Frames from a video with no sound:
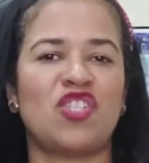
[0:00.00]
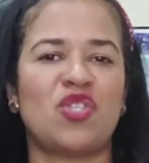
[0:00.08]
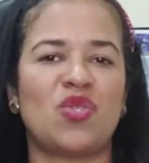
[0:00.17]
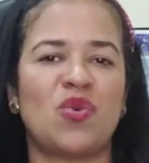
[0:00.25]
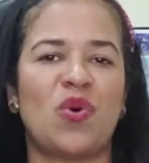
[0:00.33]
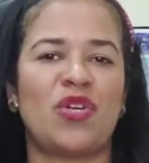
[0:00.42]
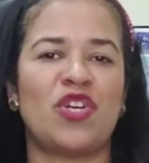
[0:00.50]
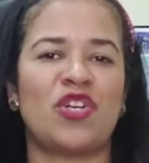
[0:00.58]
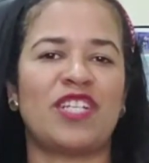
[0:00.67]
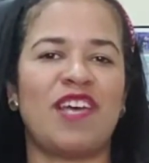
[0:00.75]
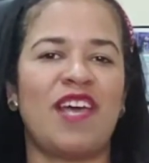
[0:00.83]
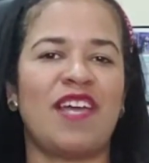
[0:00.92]
to do on
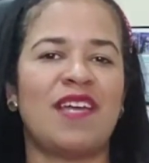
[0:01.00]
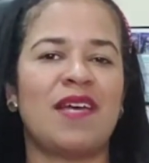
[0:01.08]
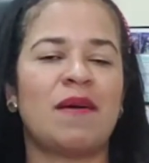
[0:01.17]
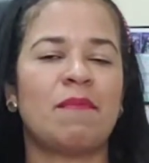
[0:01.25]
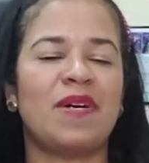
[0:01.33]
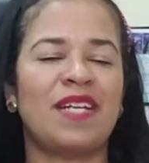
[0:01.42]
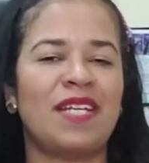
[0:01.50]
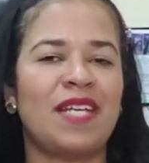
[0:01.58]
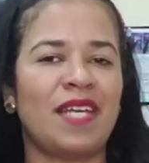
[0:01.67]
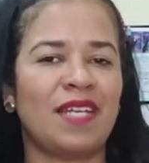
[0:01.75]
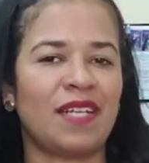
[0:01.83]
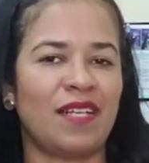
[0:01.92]
your day, but in
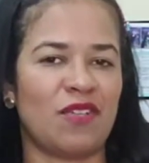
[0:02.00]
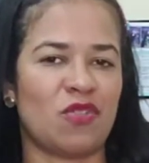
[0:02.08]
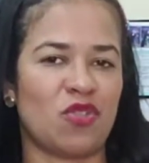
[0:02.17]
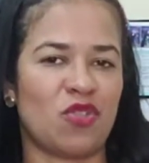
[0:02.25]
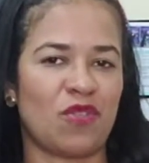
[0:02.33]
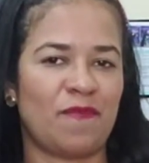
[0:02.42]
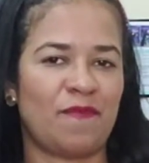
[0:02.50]
English?